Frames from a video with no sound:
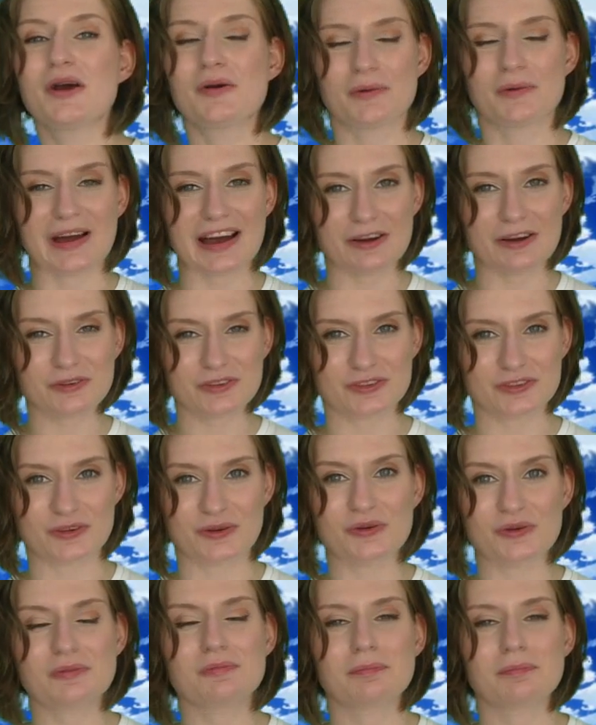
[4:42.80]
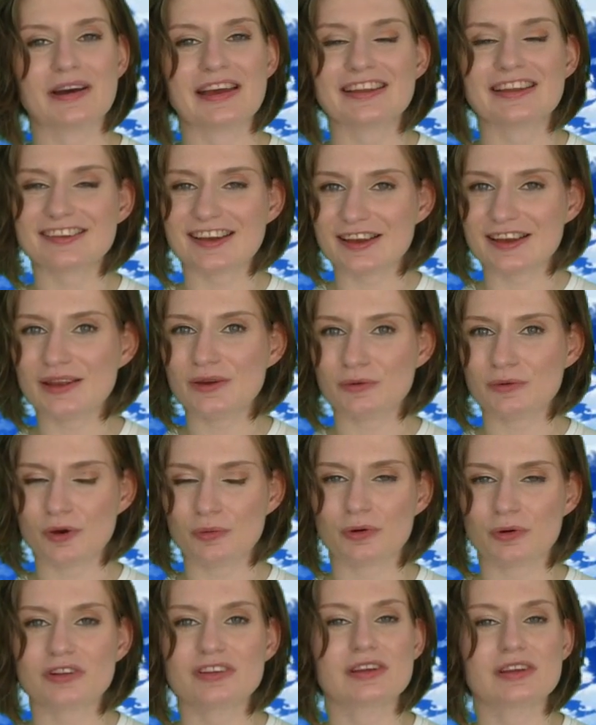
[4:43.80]
were outshone by a tiny
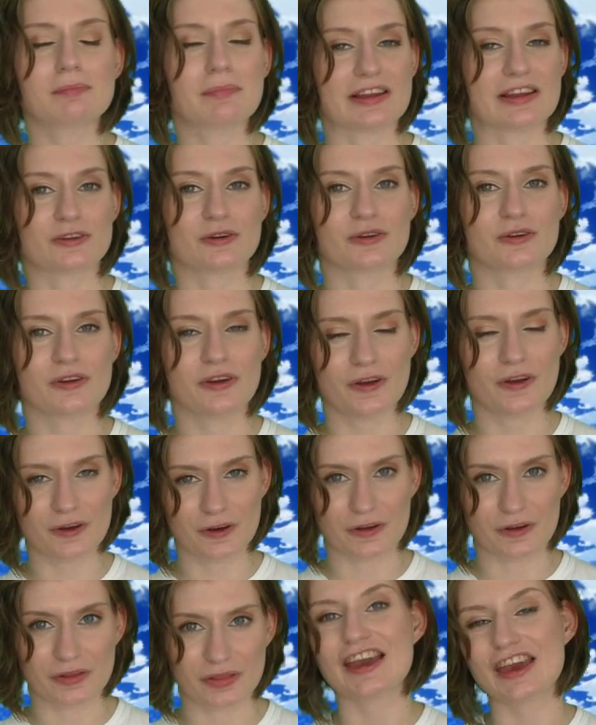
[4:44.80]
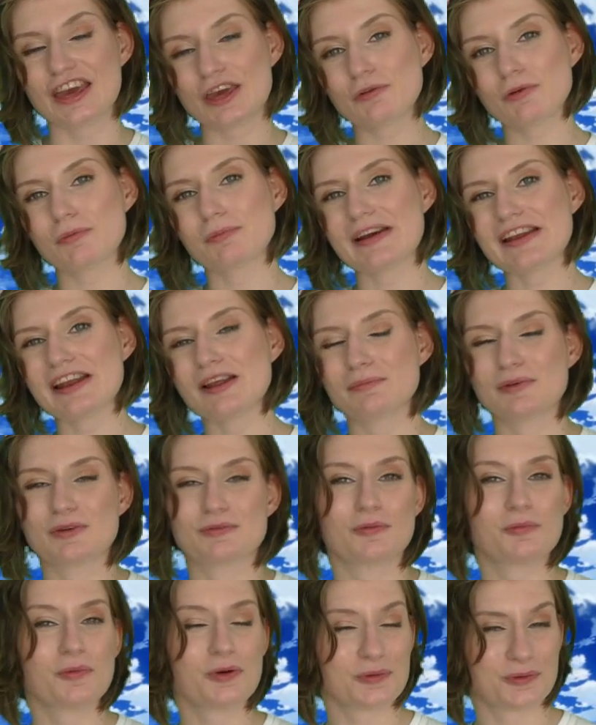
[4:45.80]
robot they met on Earth. He reminded me
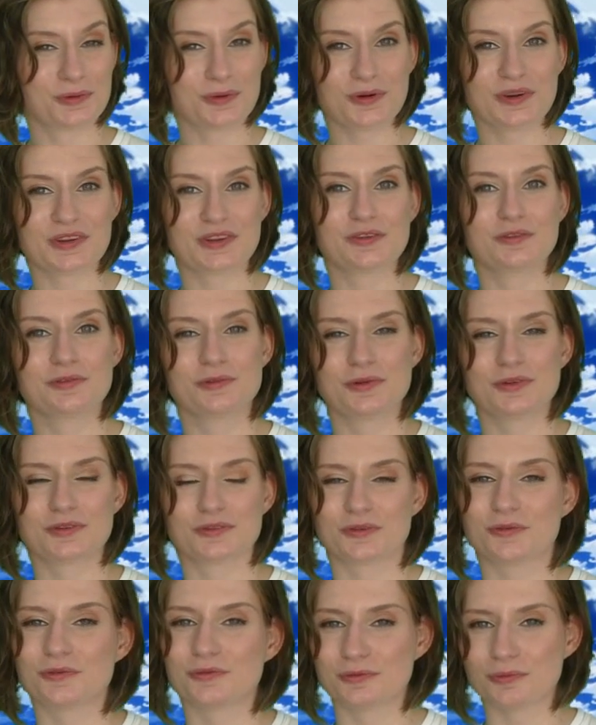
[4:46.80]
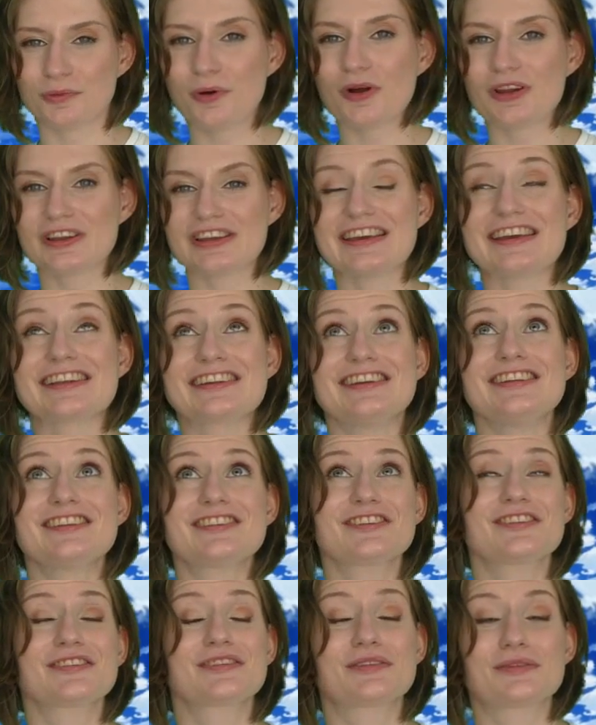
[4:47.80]
of a more talkative version of Wall-E, and he's
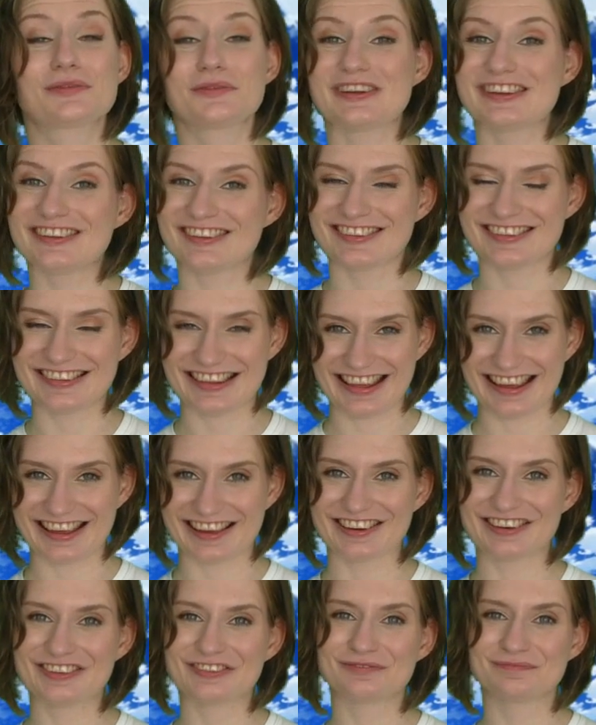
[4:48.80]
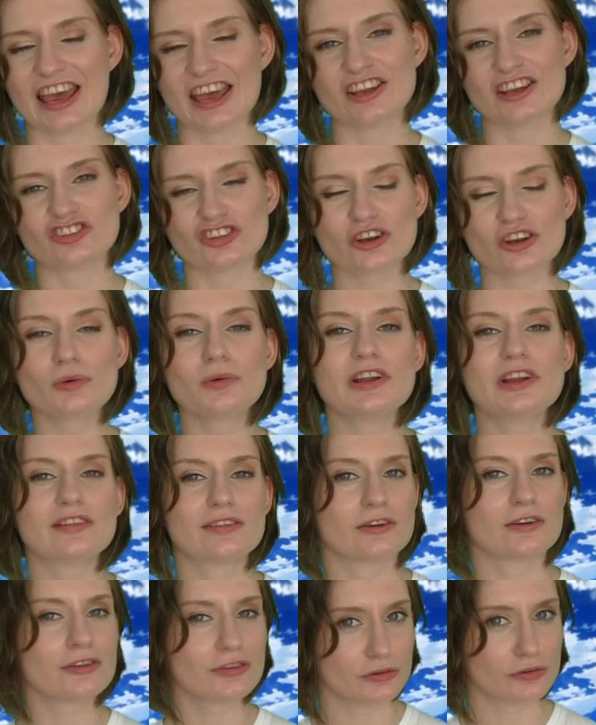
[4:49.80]
just the sweetest thing. In general,
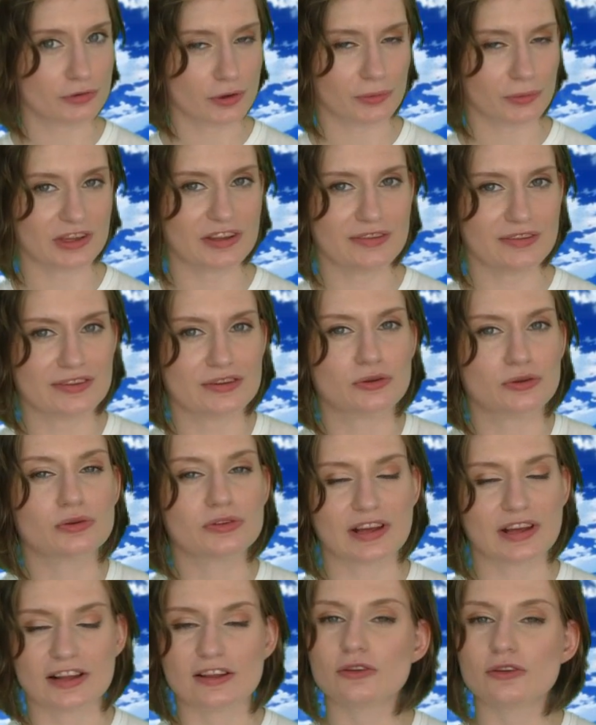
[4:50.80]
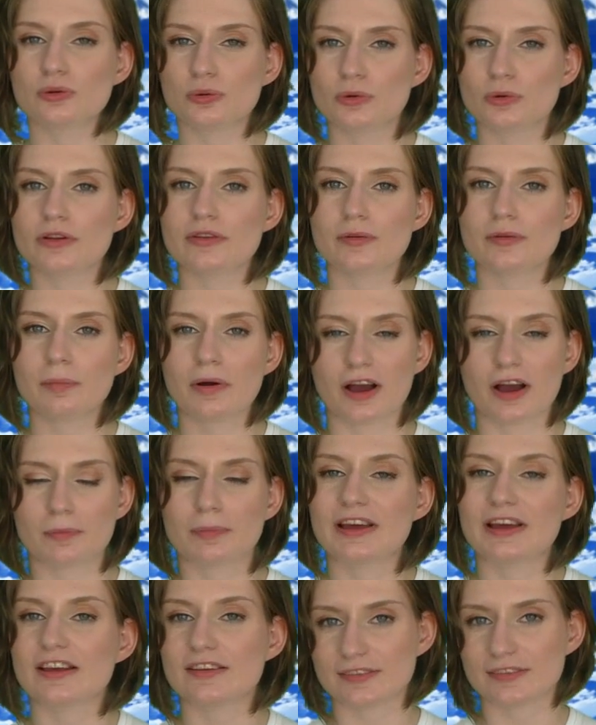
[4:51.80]
it's also very easy to tell the two worlds apart
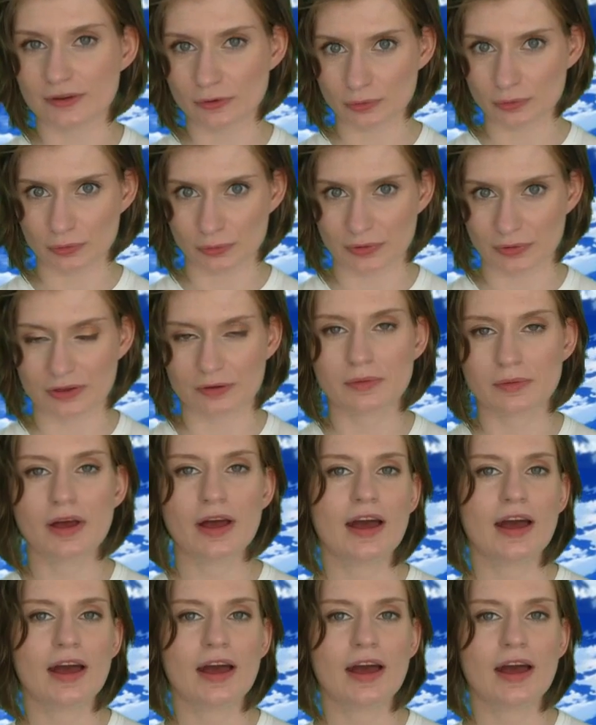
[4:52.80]
by their soundtrack.